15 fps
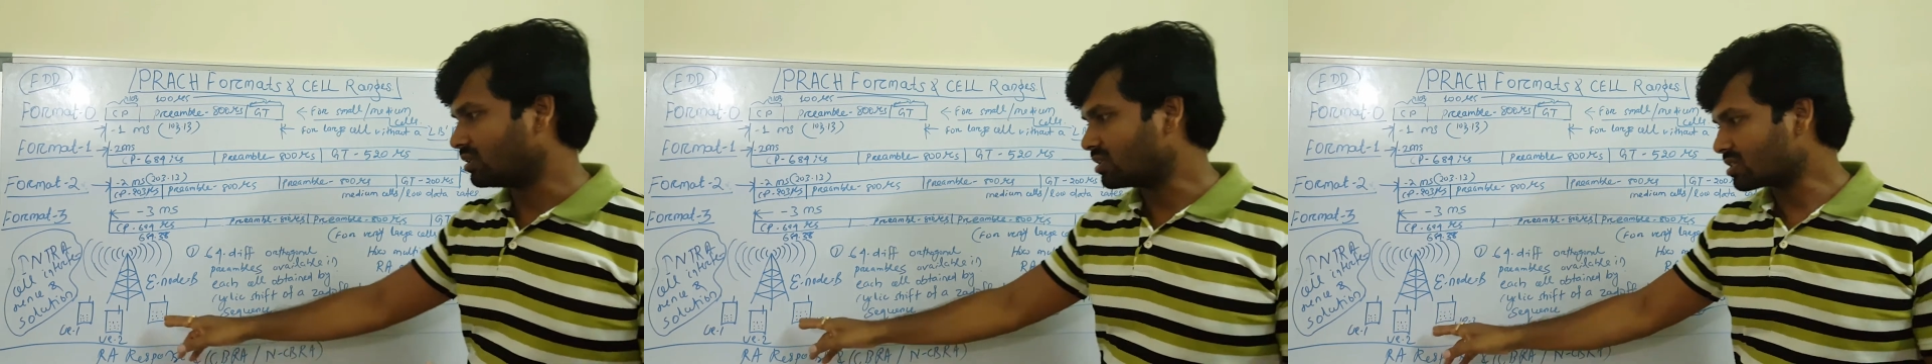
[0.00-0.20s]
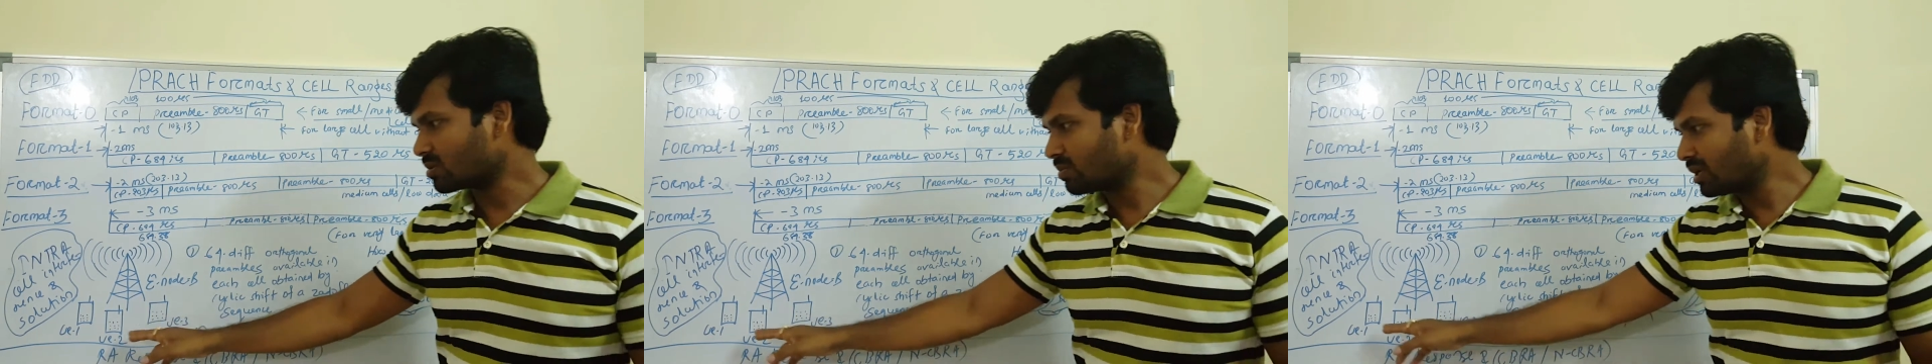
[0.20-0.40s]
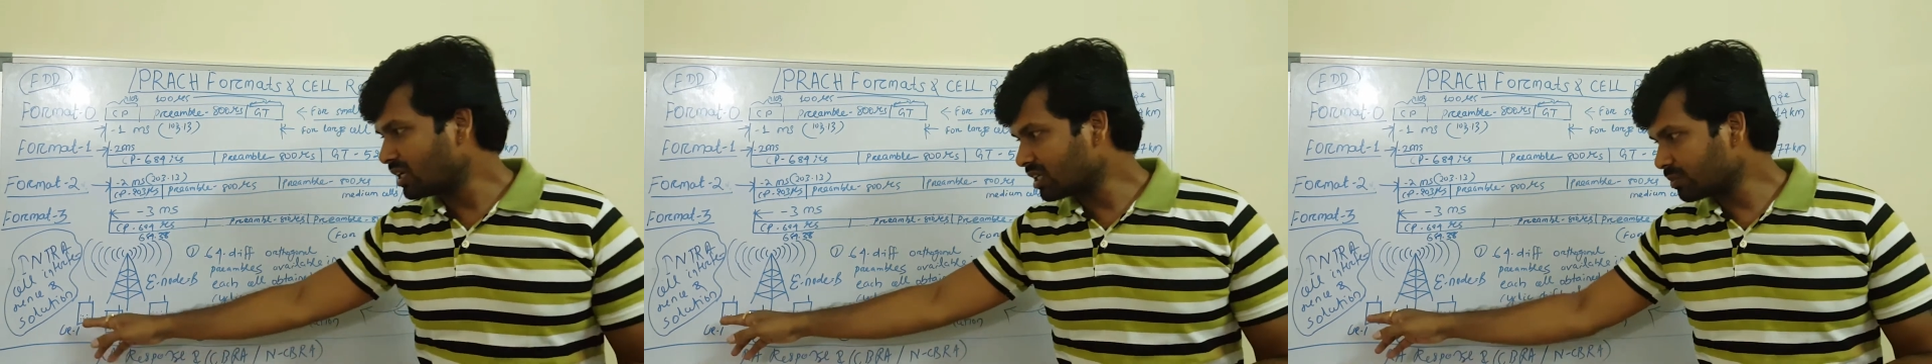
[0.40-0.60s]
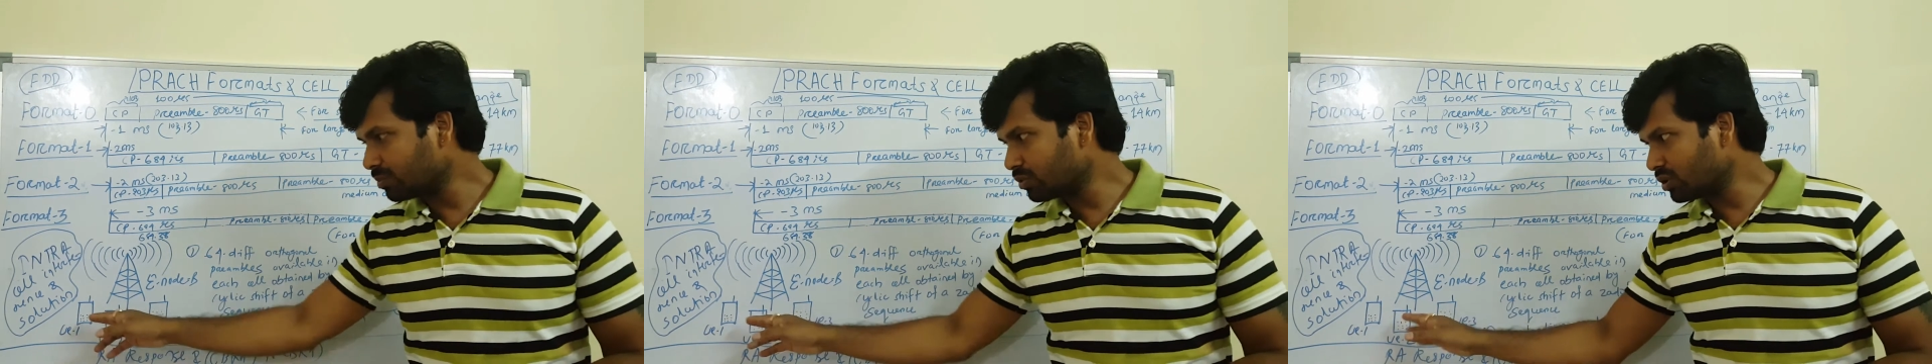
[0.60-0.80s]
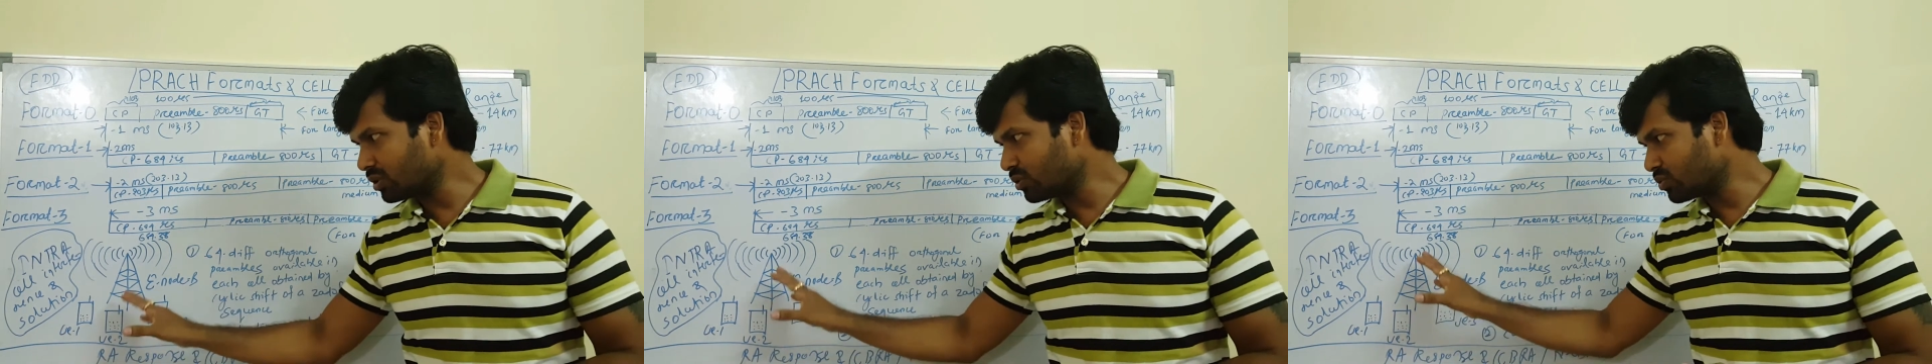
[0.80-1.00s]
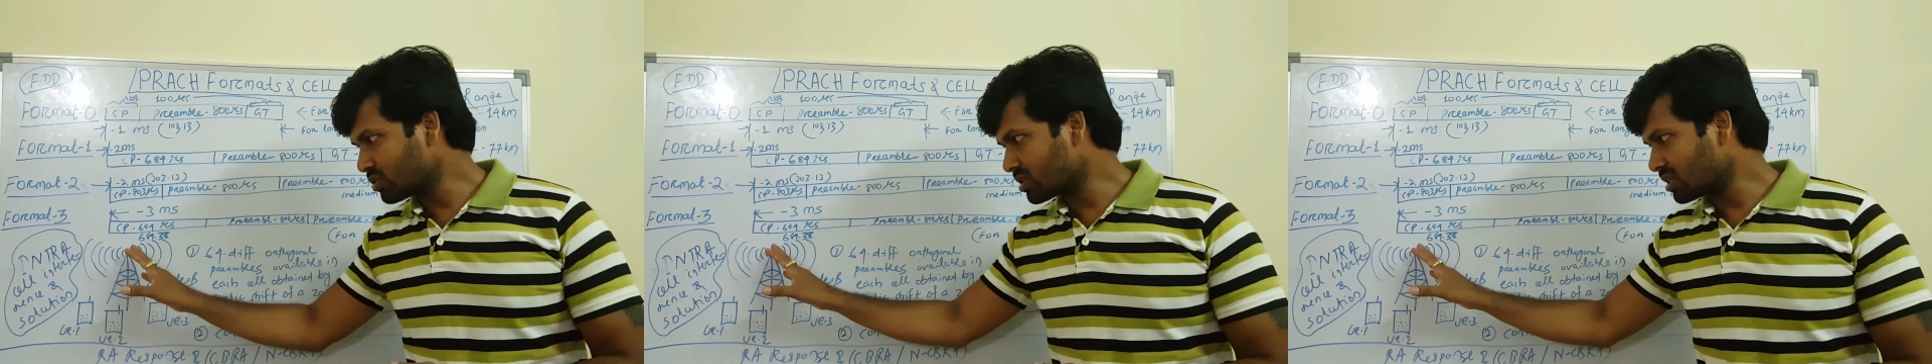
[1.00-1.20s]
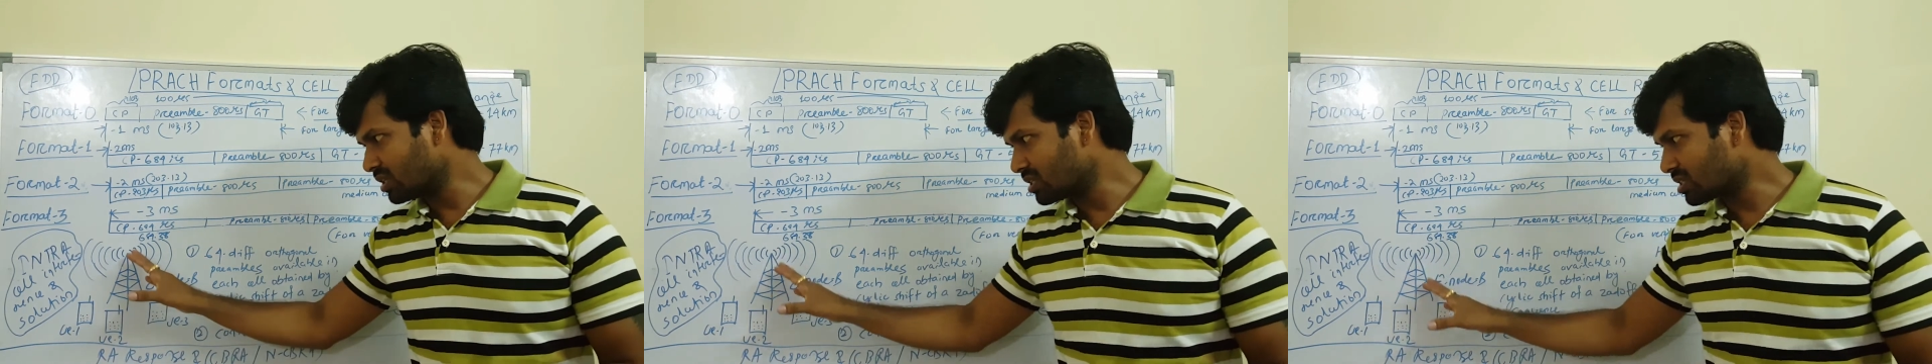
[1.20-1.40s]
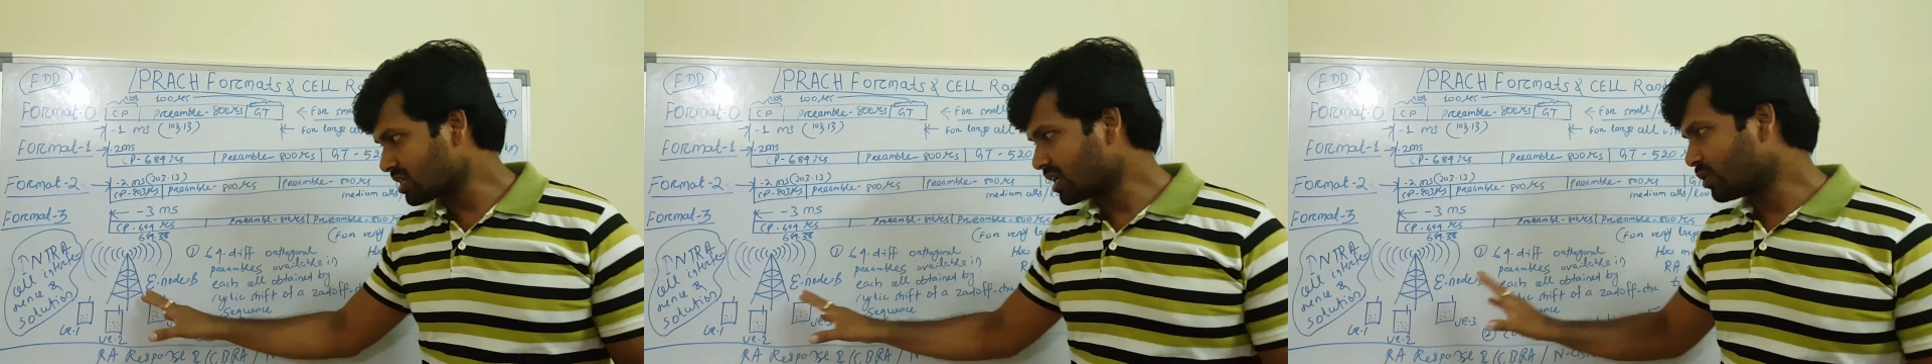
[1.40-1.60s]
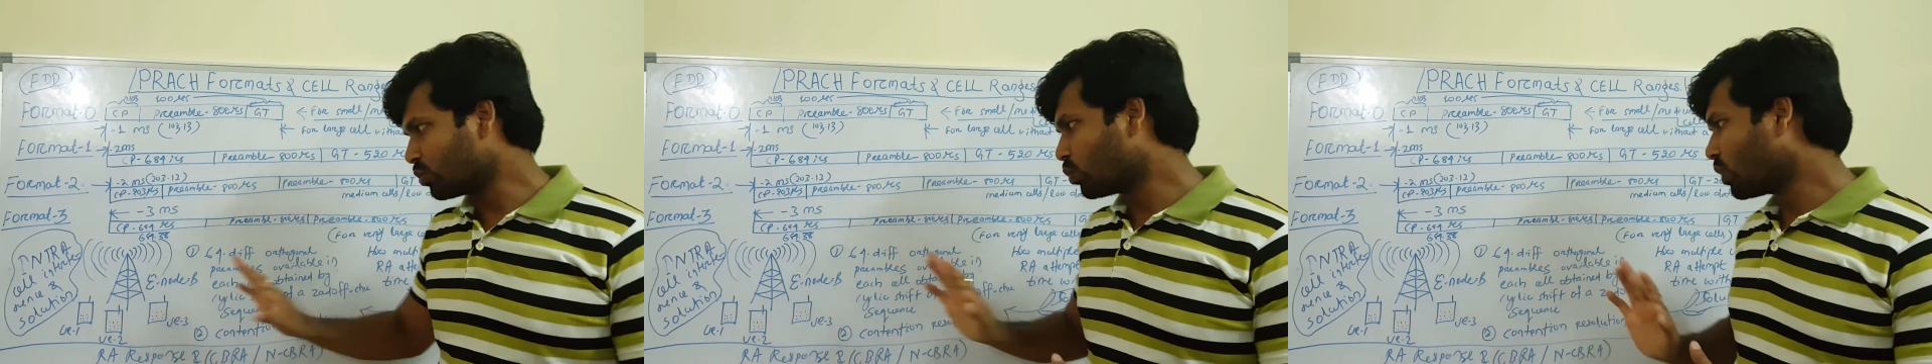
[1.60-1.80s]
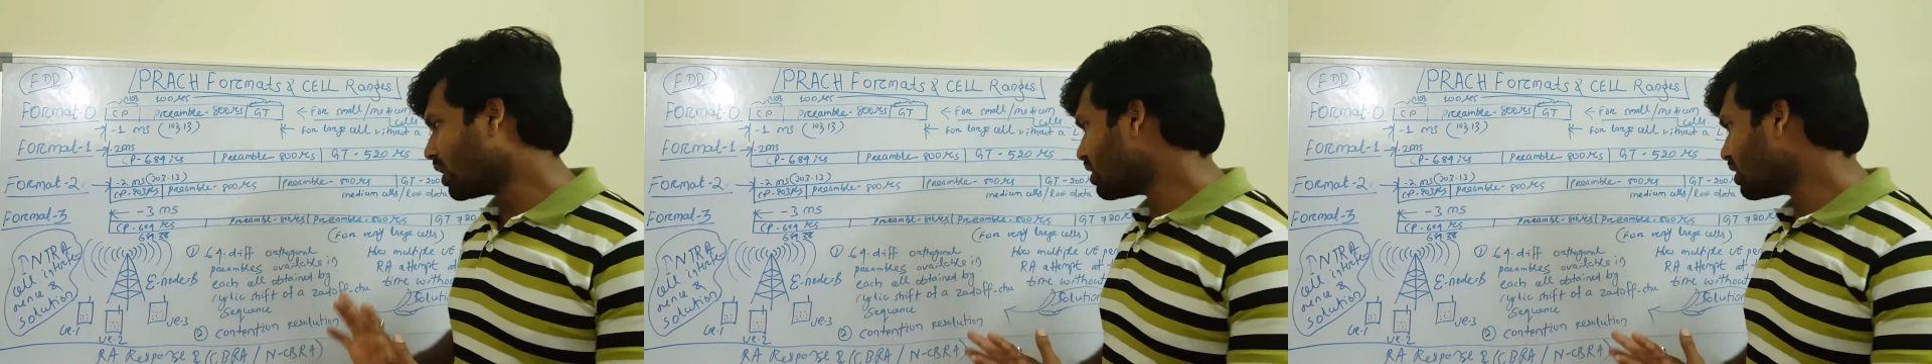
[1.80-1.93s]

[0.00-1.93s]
there's a multiple U's inside